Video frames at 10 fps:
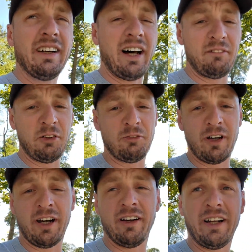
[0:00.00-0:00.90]
I'll be
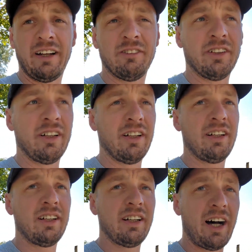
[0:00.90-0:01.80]
fair,
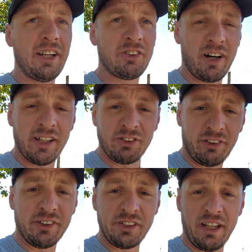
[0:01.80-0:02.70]
I tried
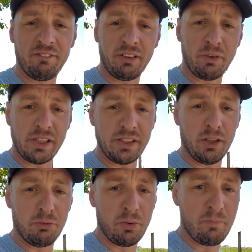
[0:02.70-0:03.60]
soil sampling
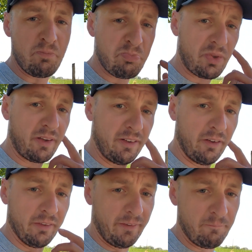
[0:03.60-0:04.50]
myself.
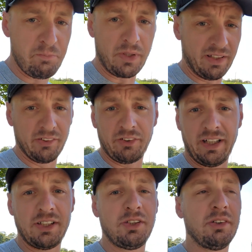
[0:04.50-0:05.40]
The little
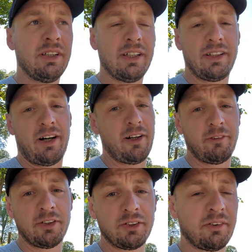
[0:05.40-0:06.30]
kits you can get at the
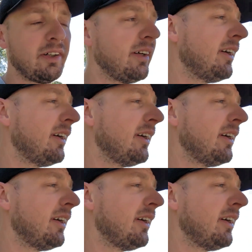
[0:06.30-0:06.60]
hardware store,